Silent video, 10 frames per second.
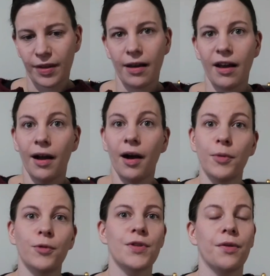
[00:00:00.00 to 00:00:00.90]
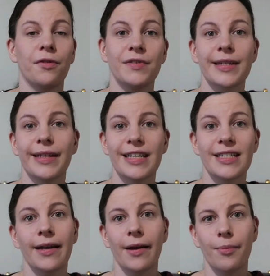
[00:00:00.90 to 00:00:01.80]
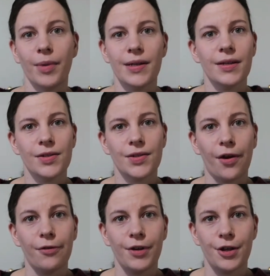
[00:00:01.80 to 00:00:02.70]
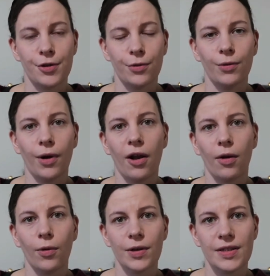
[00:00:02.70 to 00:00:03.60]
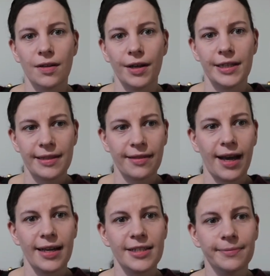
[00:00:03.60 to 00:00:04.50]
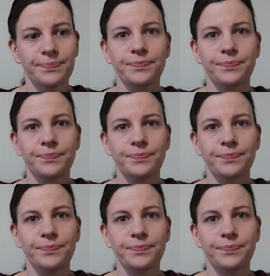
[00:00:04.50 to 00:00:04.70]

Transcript: I'm also obviously knitting my Sophie Shawl alongside that.